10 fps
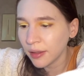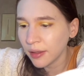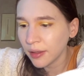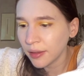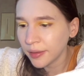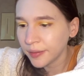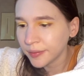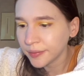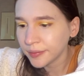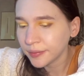
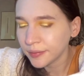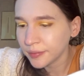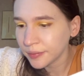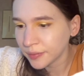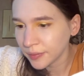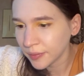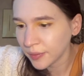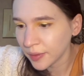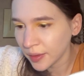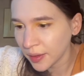
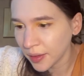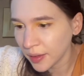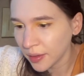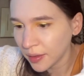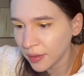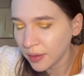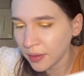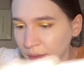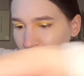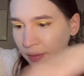
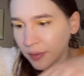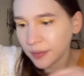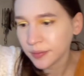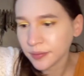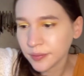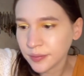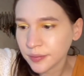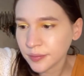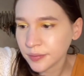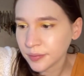
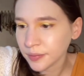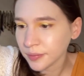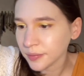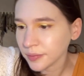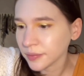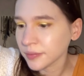No one is speaking in this clip.